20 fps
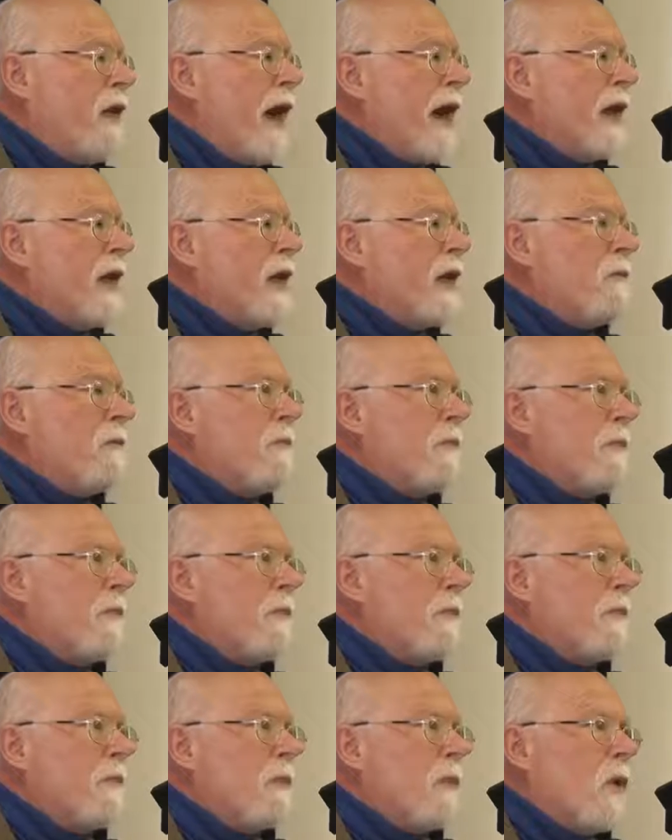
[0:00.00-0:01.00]
find
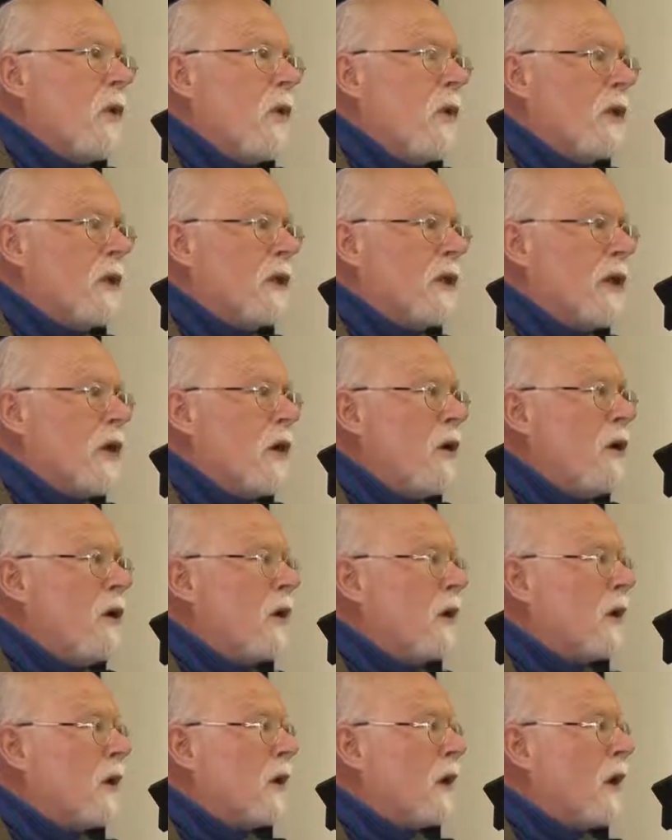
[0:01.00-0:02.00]
him
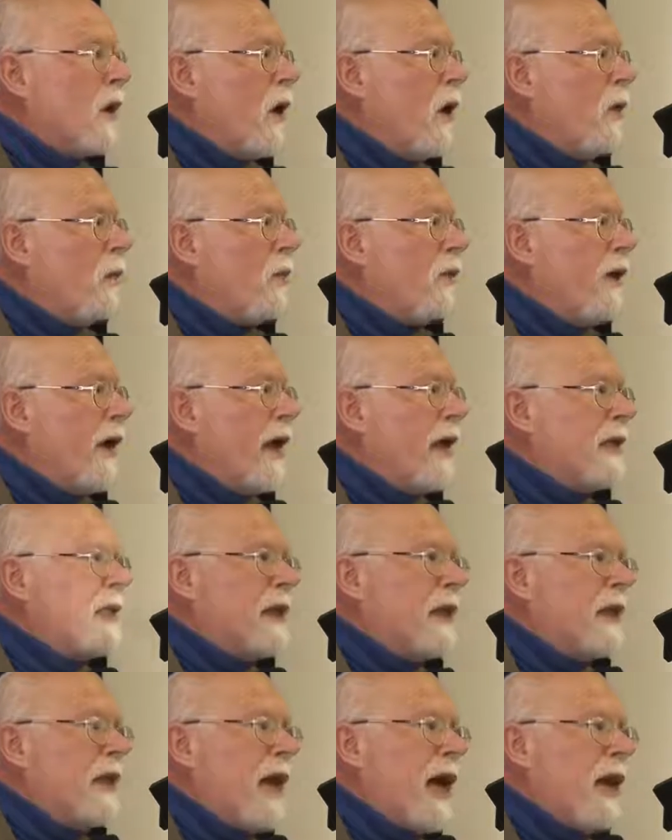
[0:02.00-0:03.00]
also
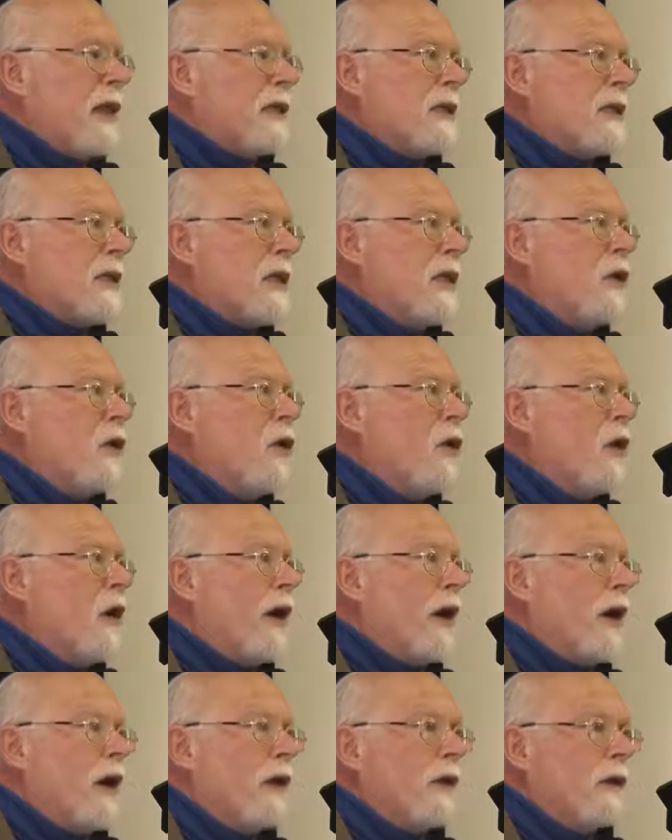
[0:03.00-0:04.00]
operating as the
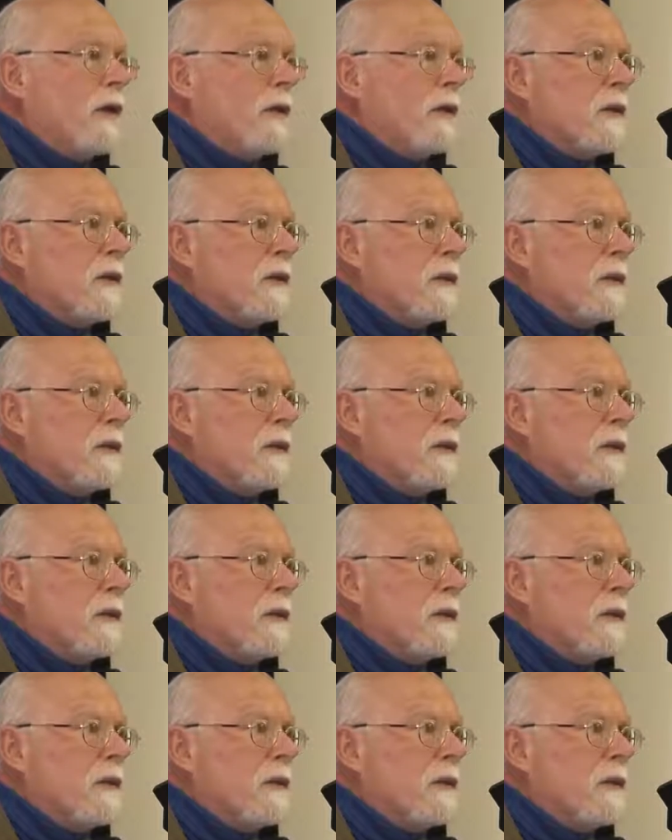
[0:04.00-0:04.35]
lawyer